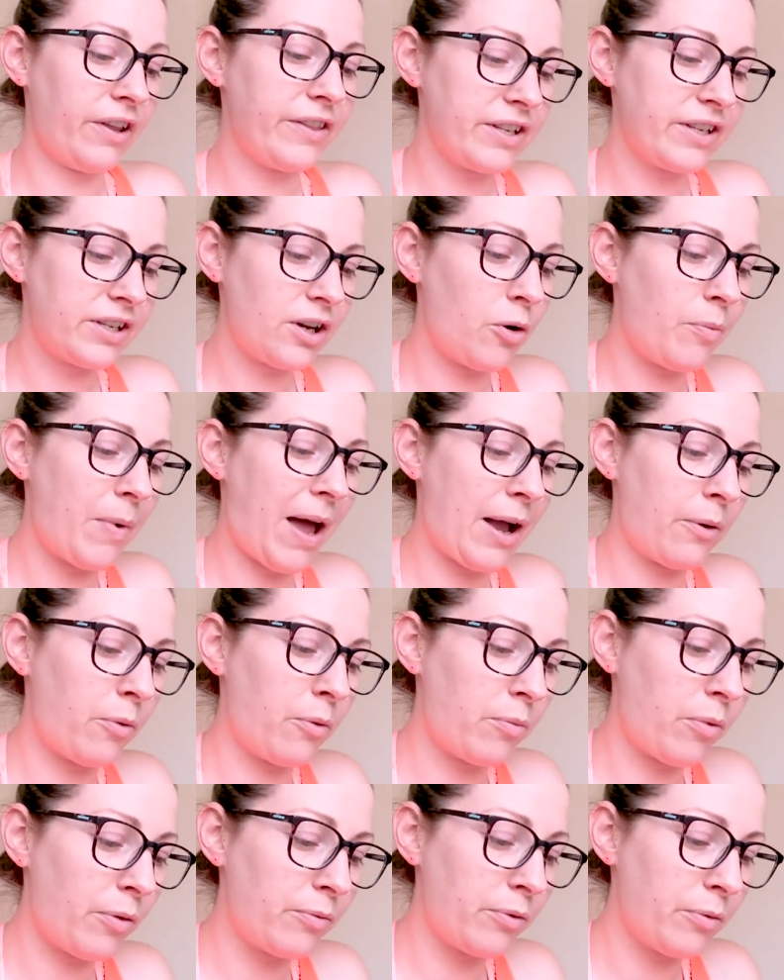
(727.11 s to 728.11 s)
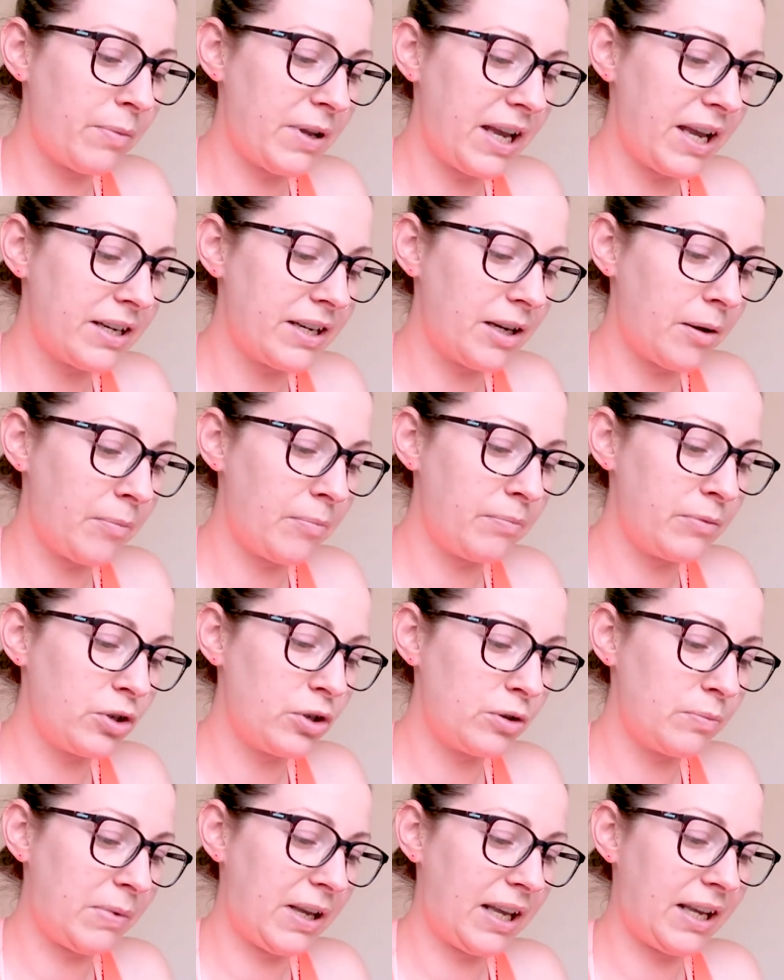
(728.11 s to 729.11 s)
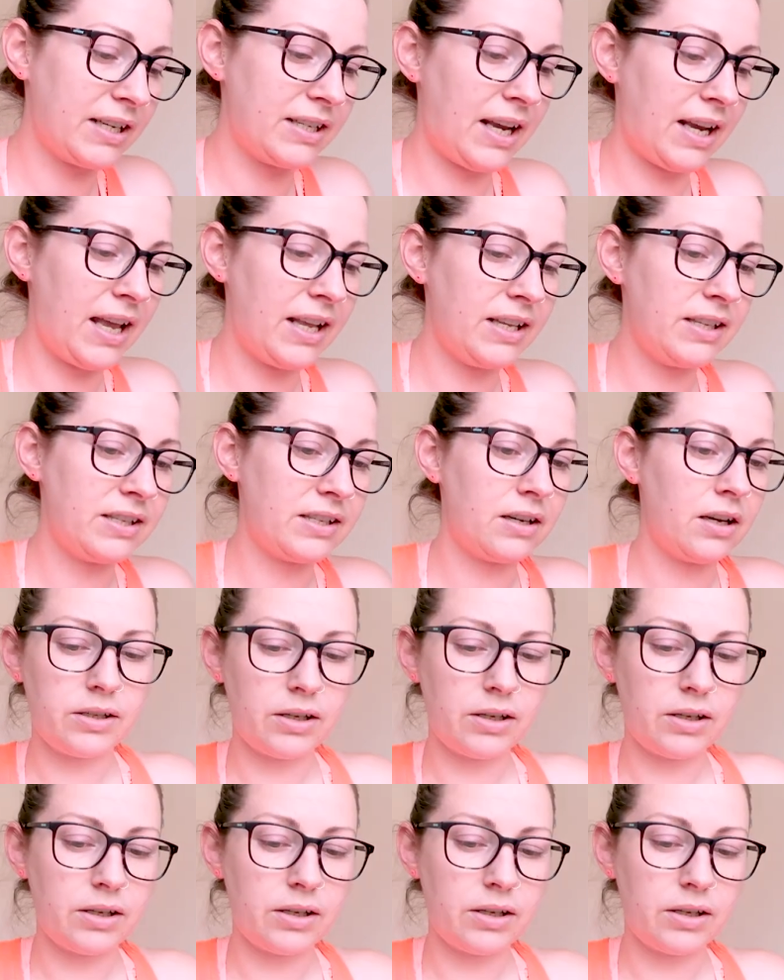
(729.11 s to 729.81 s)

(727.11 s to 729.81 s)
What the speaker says: Like, this whole pack will probably end up just being tests.